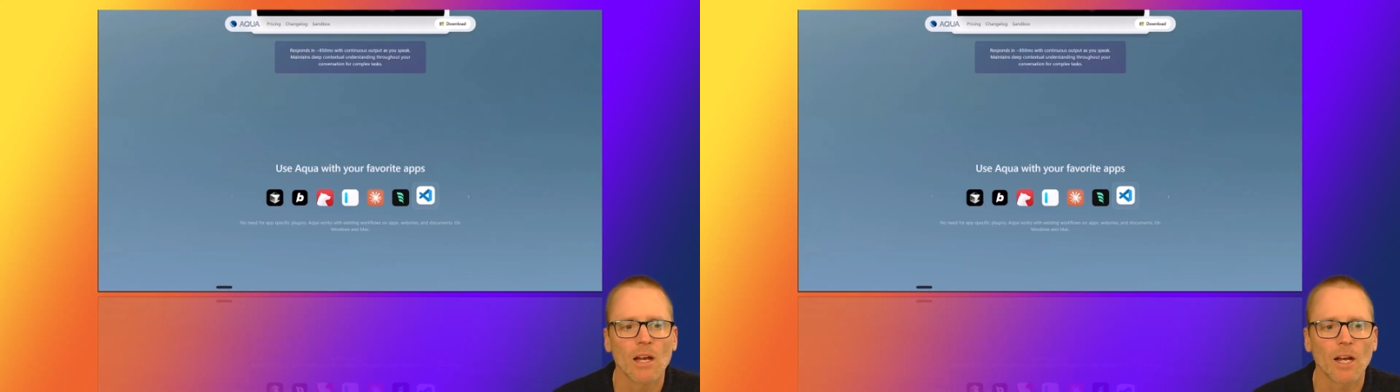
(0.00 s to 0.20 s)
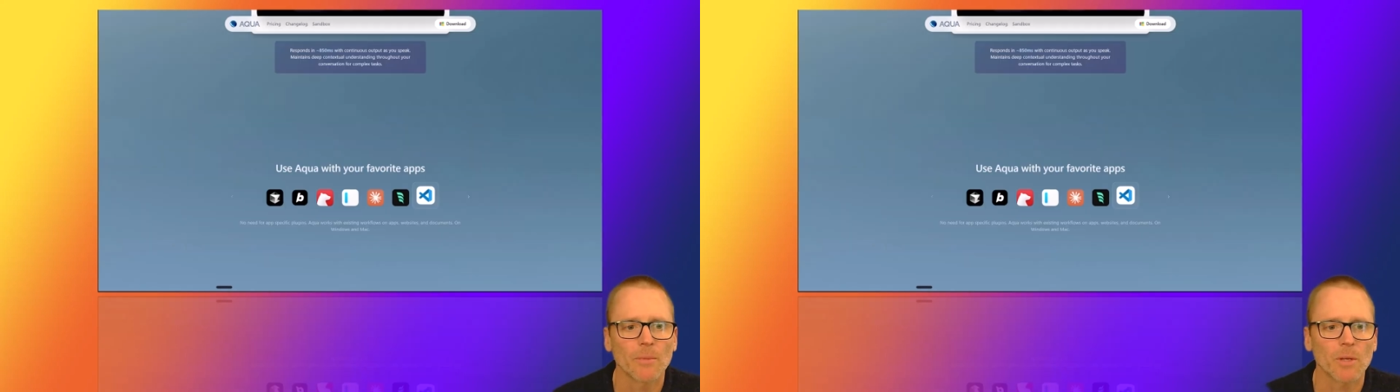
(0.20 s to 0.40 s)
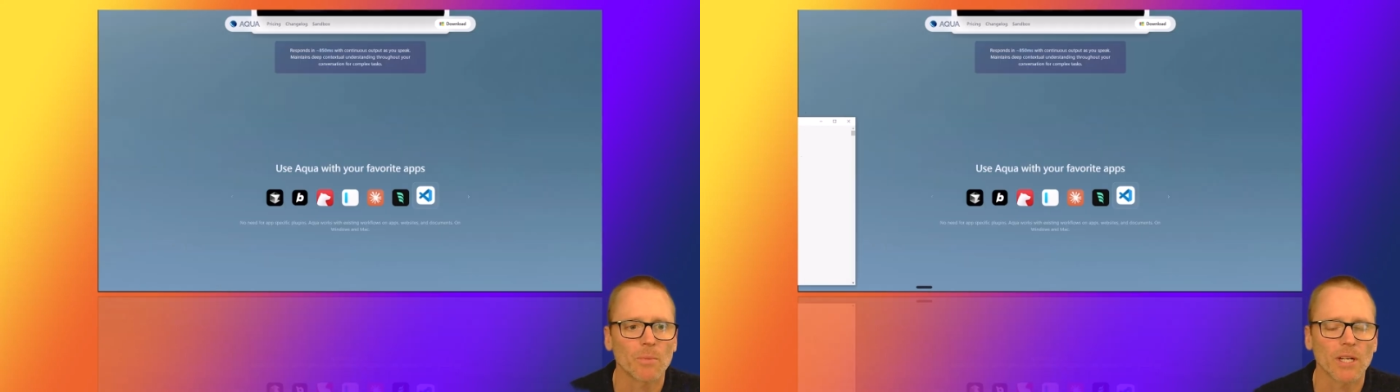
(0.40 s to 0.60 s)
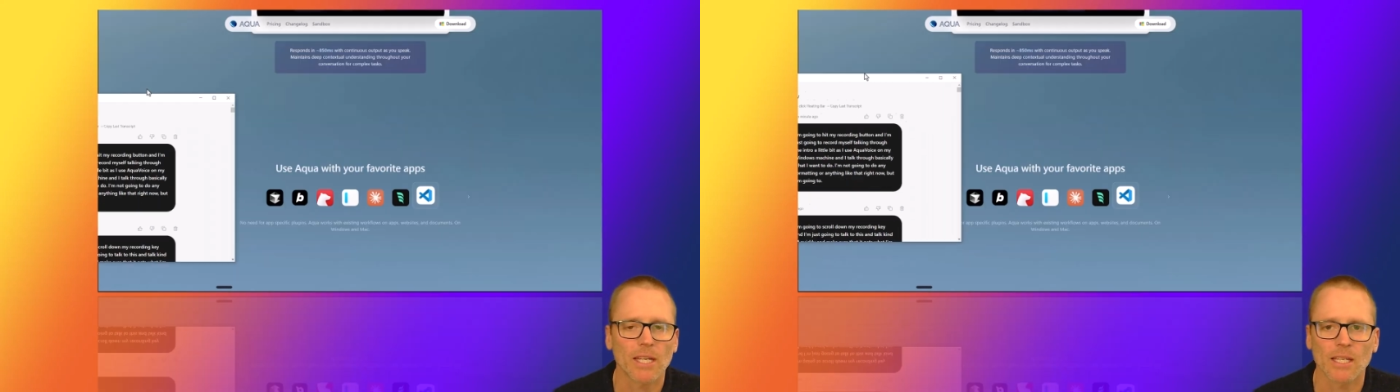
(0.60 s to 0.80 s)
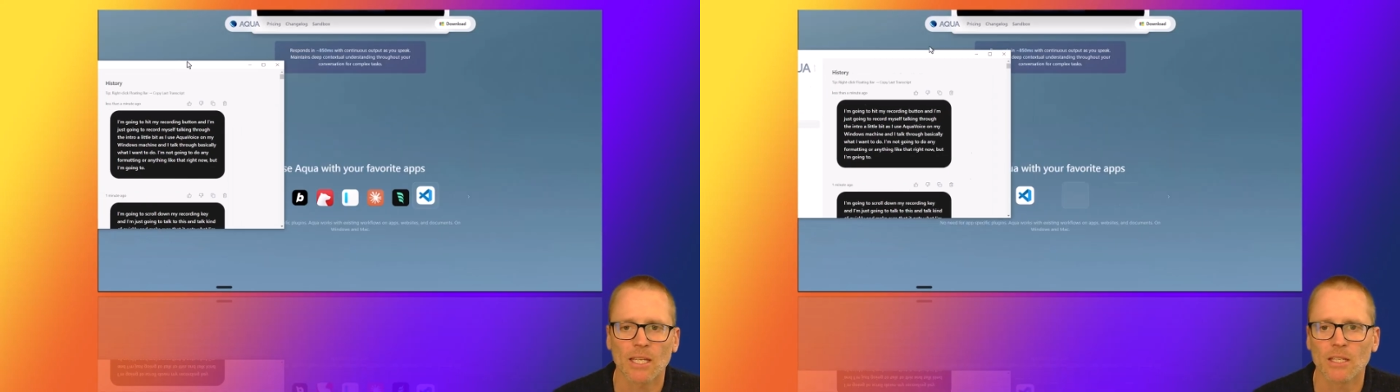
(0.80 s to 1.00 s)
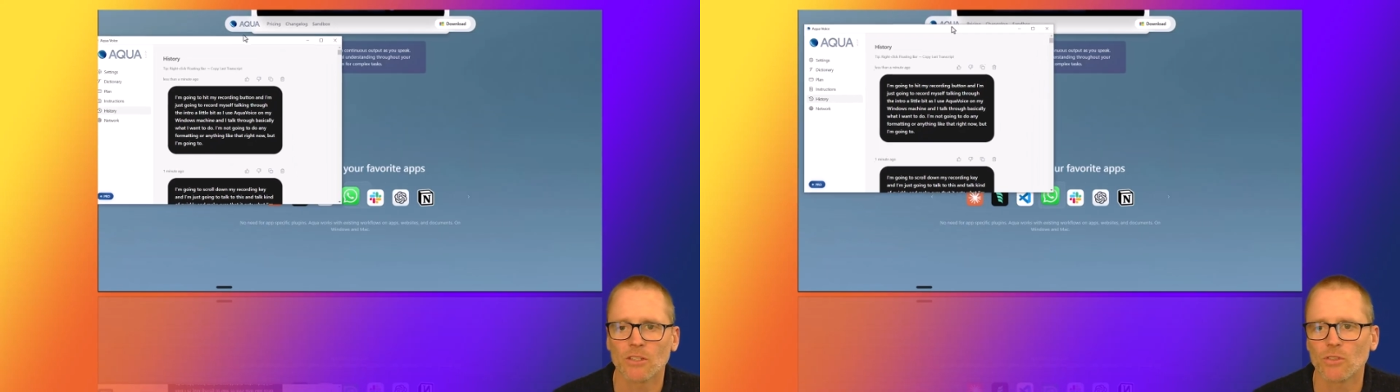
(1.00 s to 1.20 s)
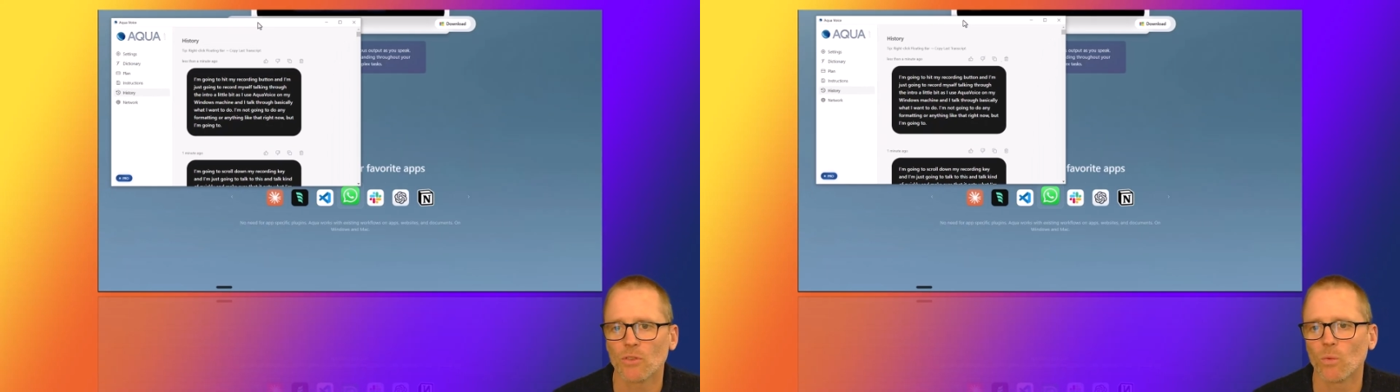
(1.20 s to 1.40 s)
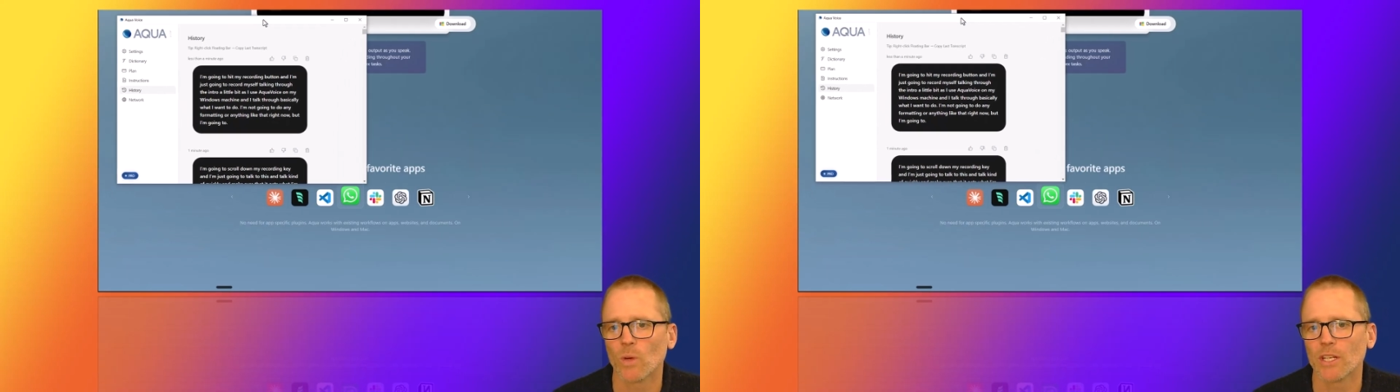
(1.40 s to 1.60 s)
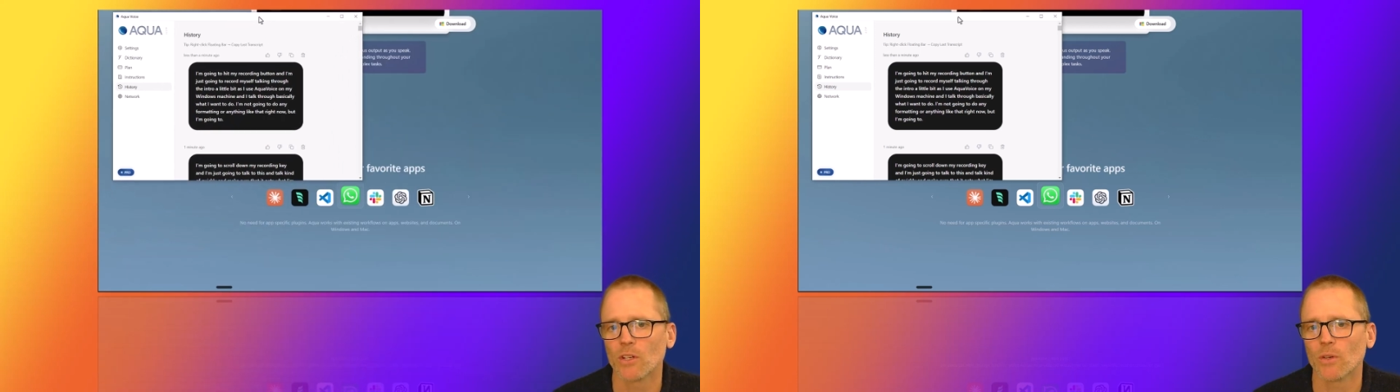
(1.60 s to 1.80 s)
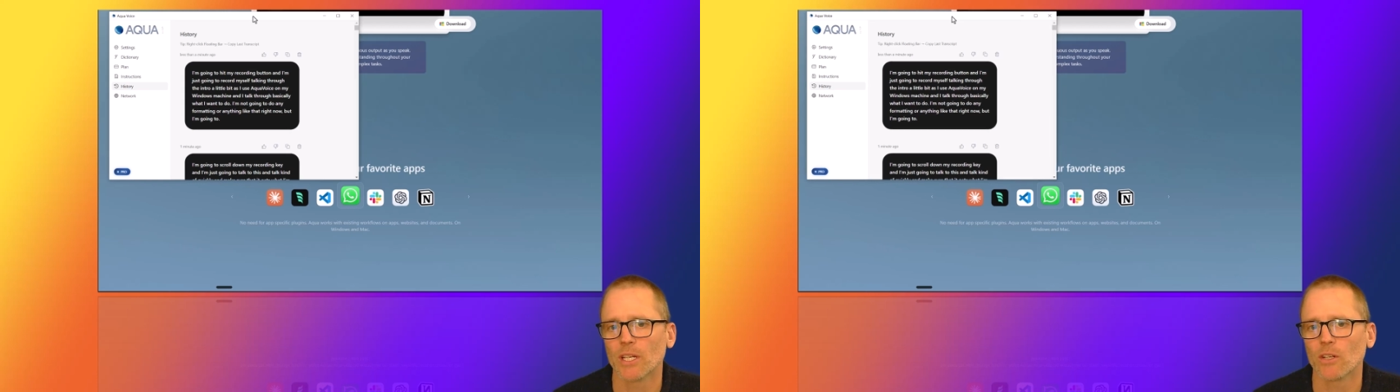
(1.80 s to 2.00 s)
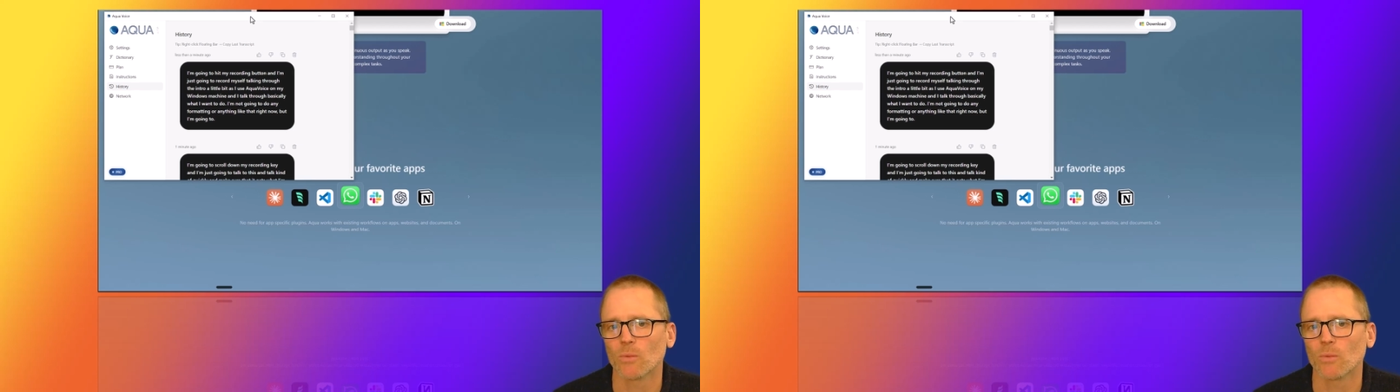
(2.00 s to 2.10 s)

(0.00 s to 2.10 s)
I'm going to bring into the window here.